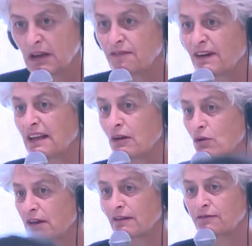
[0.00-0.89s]
If I
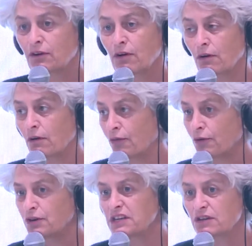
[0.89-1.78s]
look after
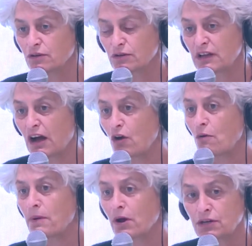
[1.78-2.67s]
30 years,
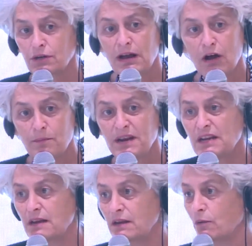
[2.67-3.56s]
how
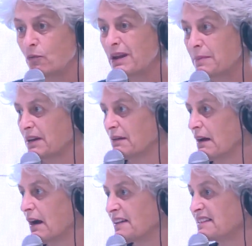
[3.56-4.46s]
many
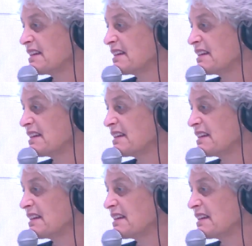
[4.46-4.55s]
women are